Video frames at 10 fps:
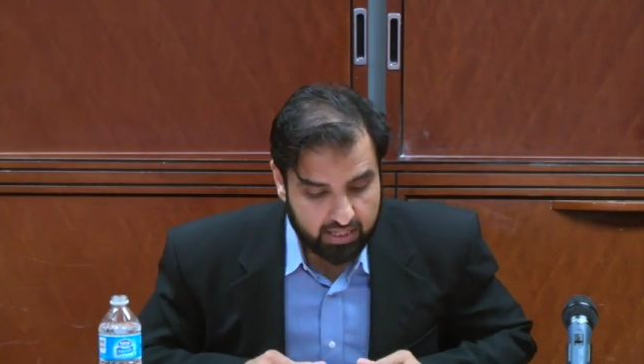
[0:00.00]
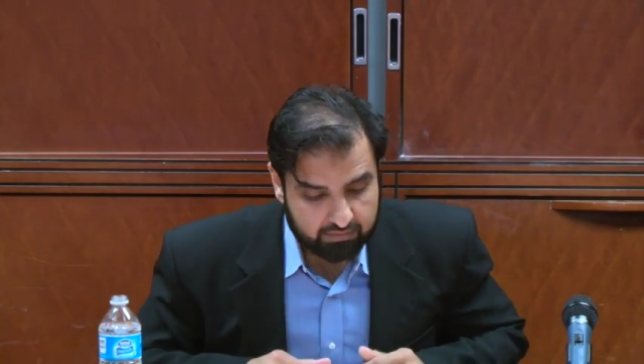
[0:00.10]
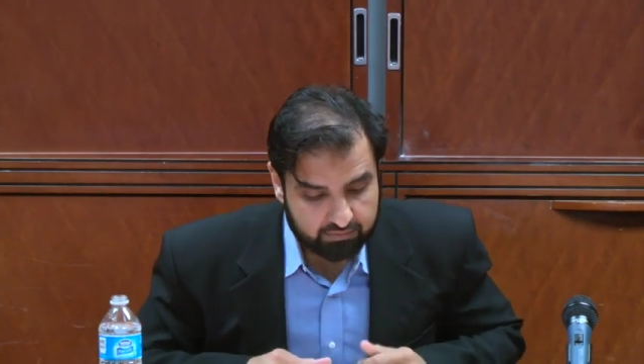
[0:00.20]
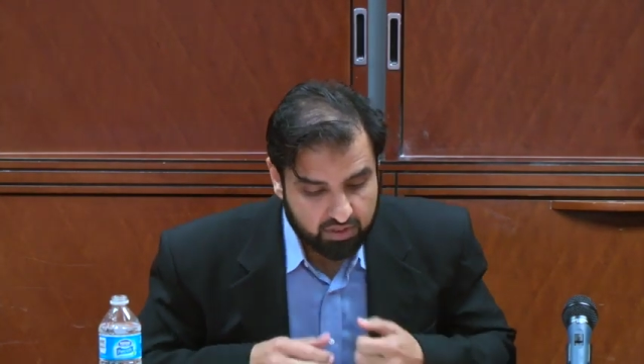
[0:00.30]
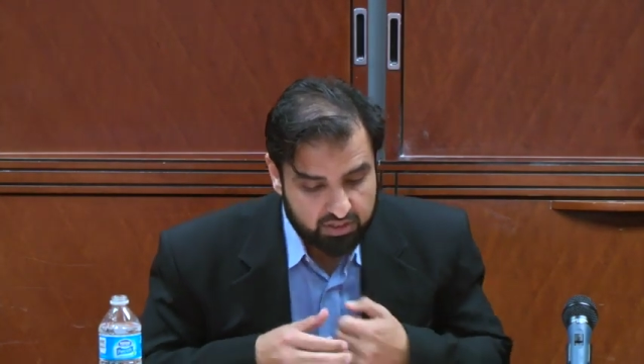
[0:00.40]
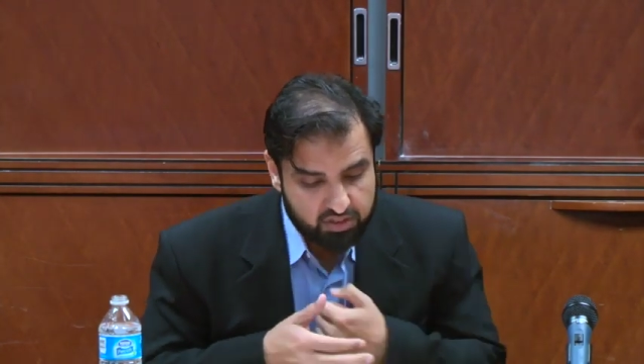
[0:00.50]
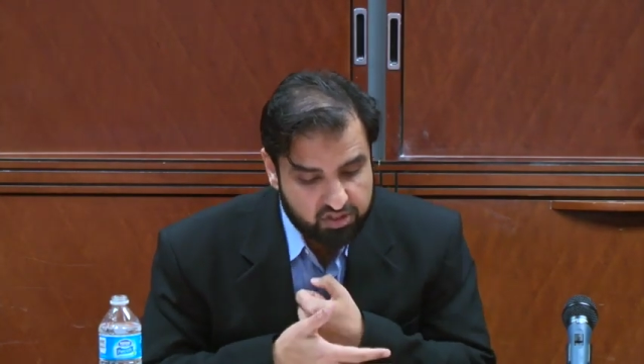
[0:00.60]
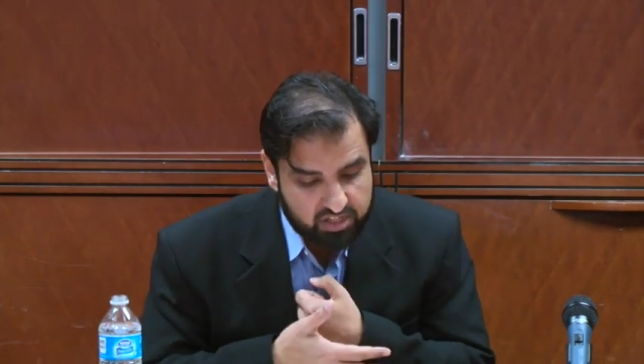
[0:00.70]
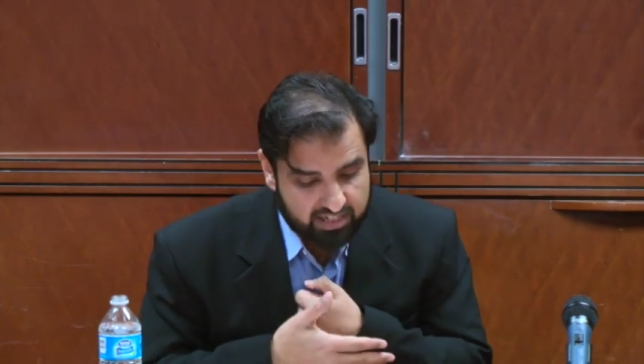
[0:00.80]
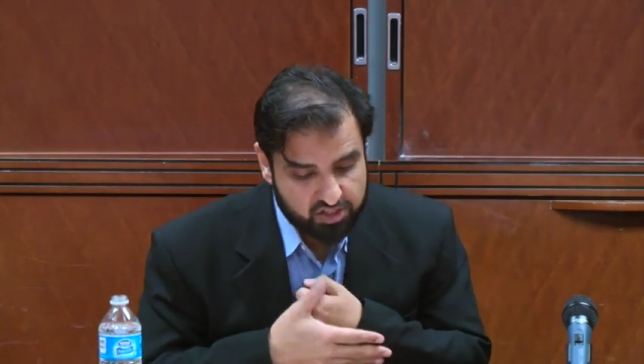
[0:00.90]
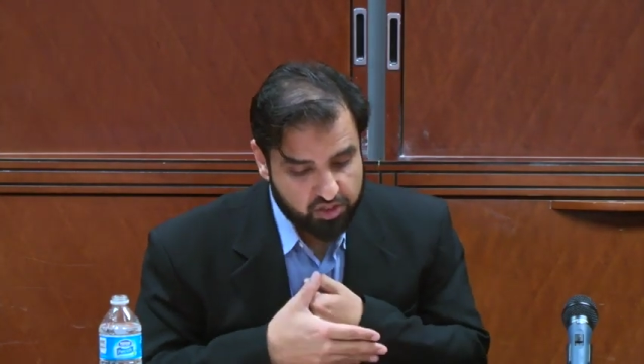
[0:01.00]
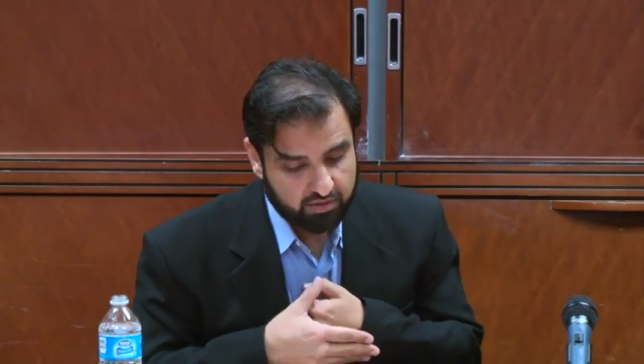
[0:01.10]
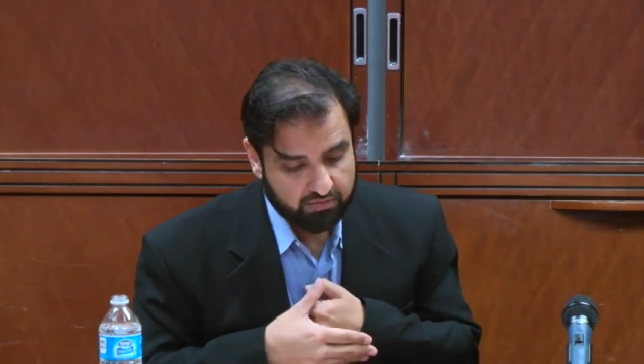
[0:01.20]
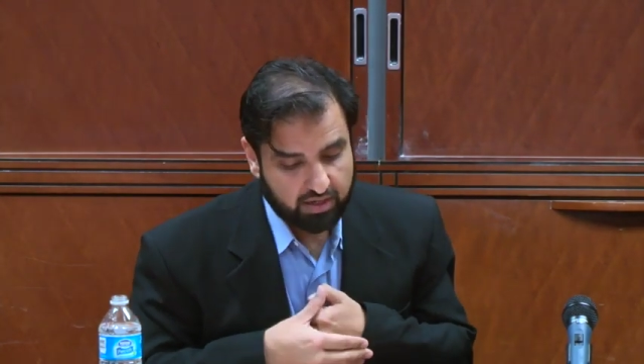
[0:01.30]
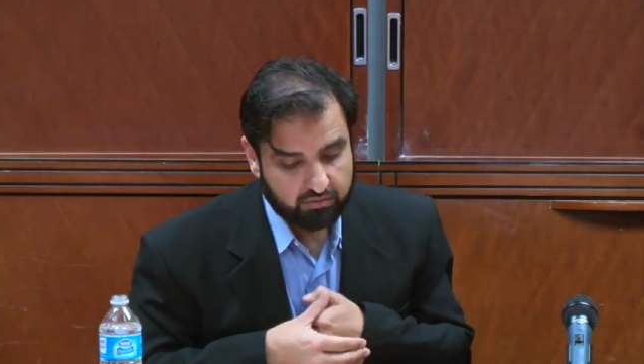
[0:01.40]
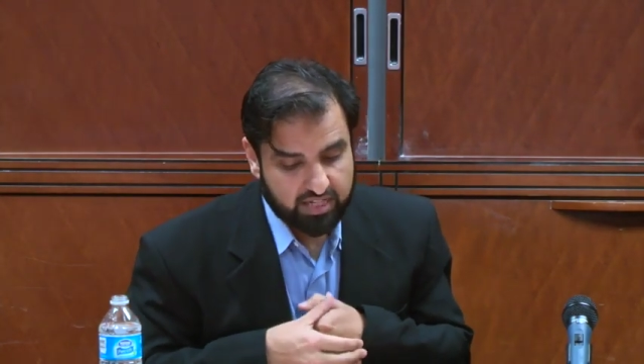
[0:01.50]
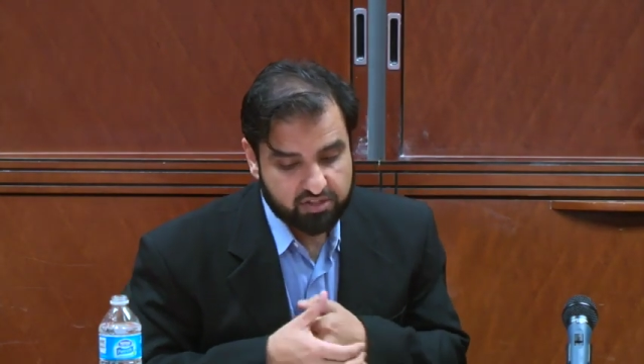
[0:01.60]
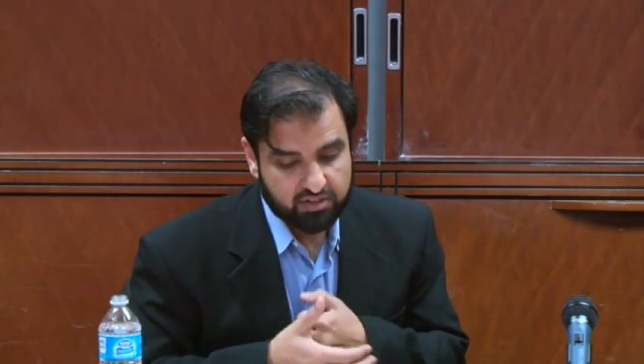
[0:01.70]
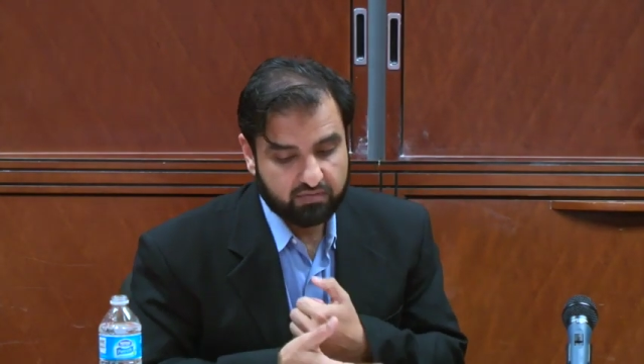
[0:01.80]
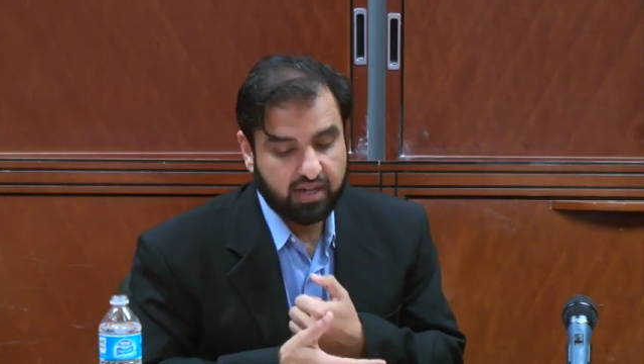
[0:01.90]
If such
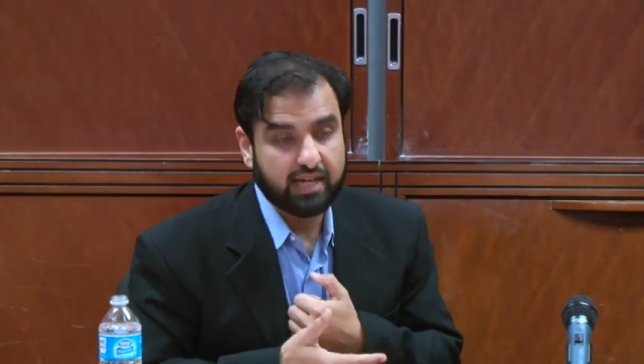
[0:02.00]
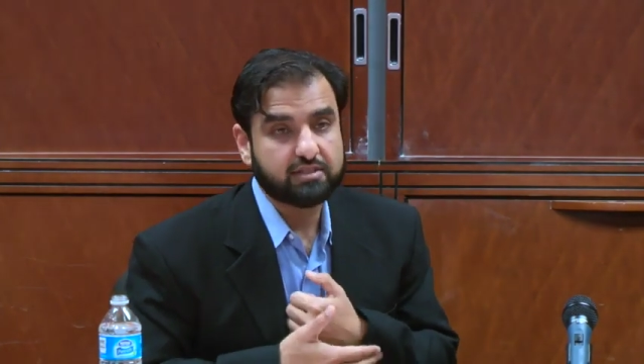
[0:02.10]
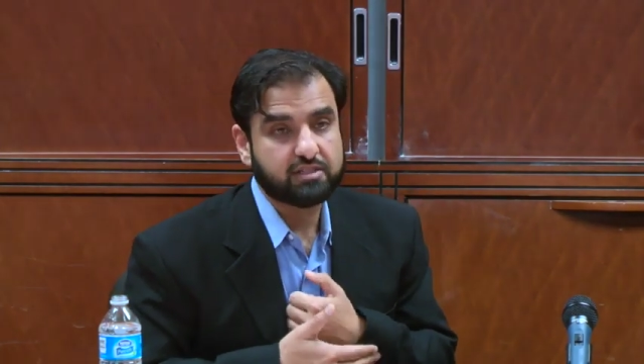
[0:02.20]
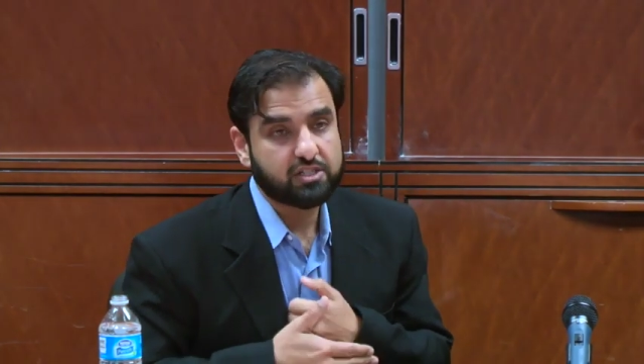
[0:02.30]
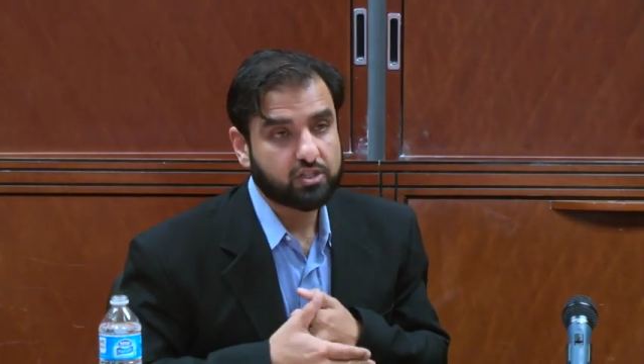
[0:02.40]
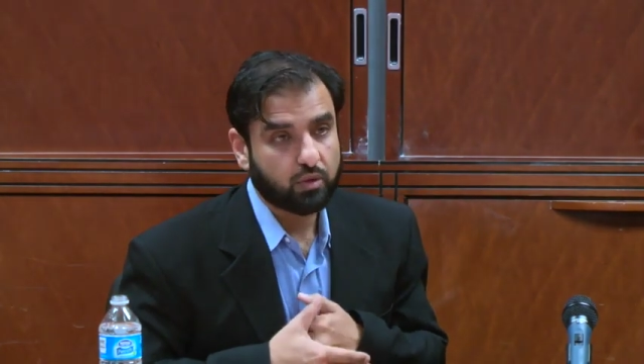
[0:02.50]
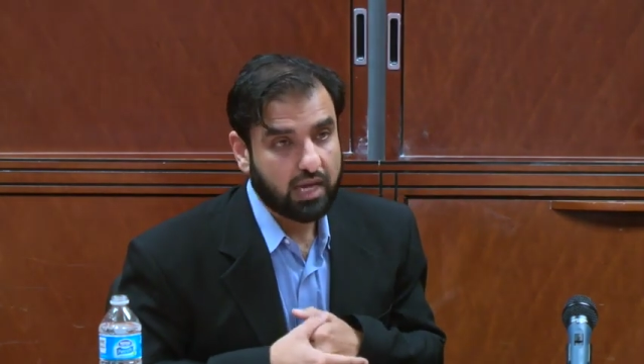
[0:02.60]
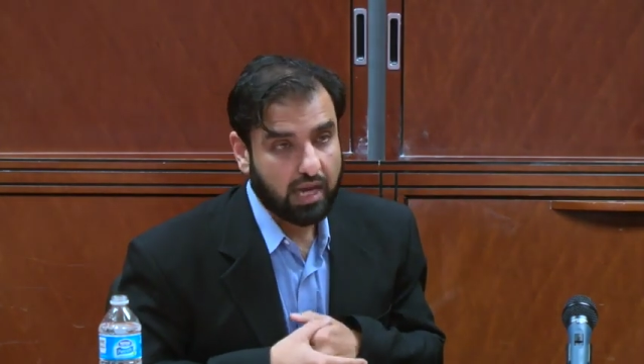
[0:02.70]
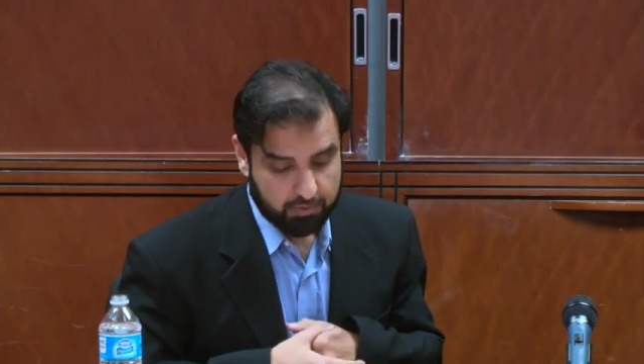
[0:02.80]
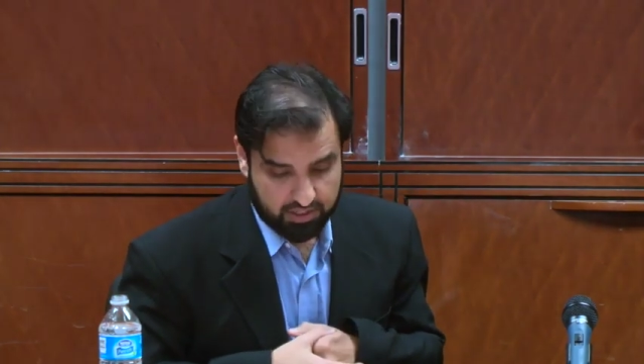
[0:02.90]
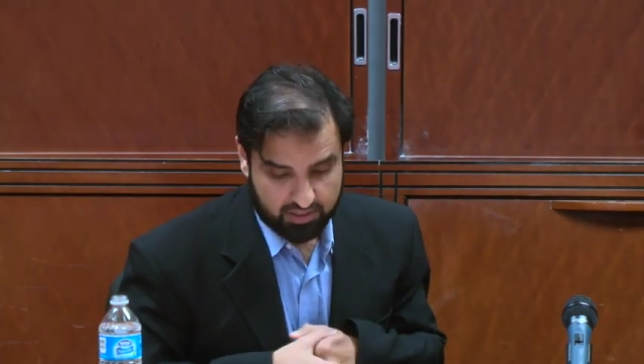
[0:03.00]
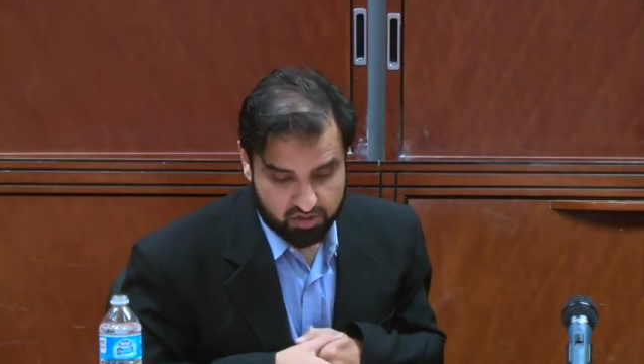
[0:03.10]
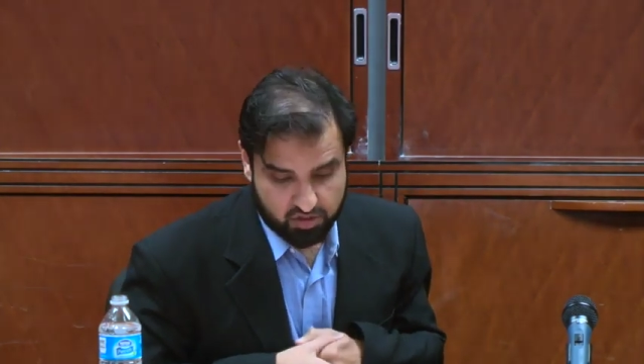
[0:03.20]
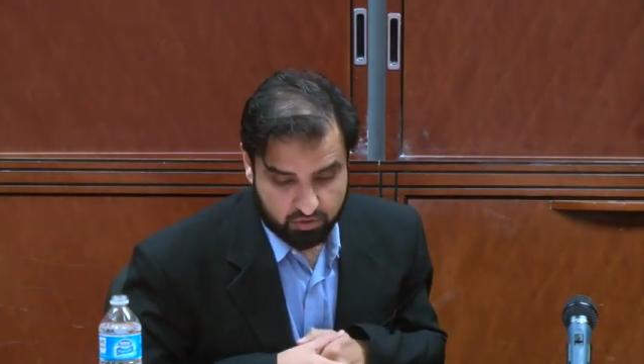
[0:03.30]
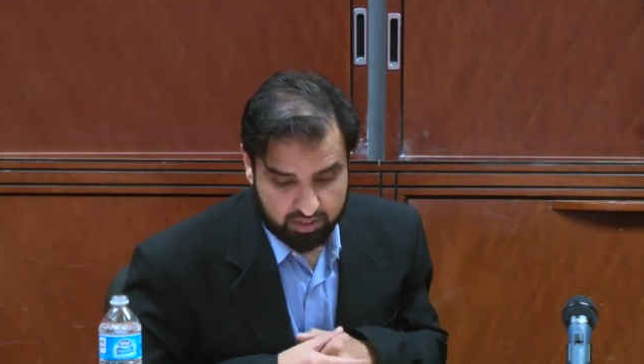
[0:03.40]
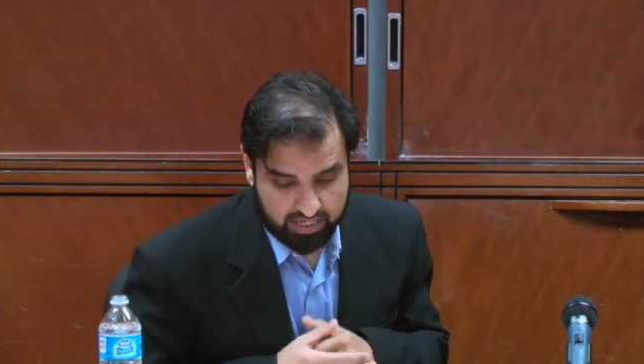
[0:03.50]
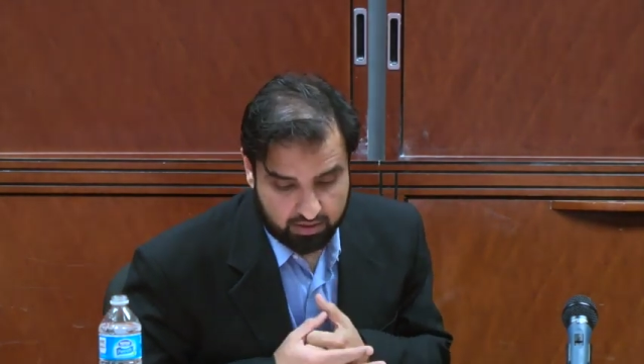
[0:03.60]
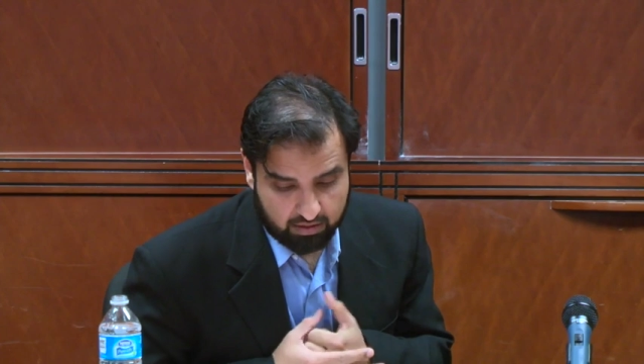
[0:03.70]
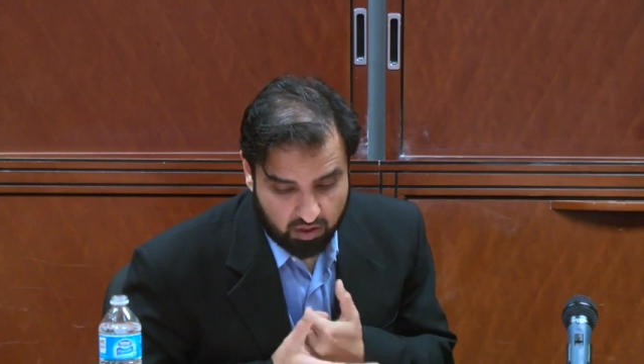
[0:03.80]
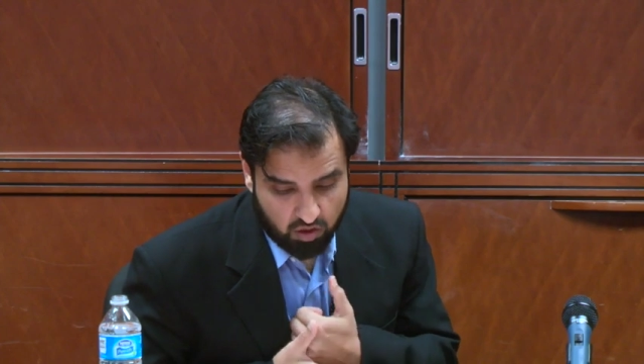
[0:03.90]
foundational violence is so common in history,
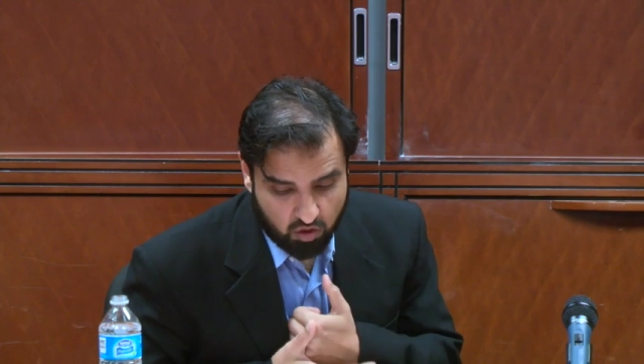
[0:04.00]
again,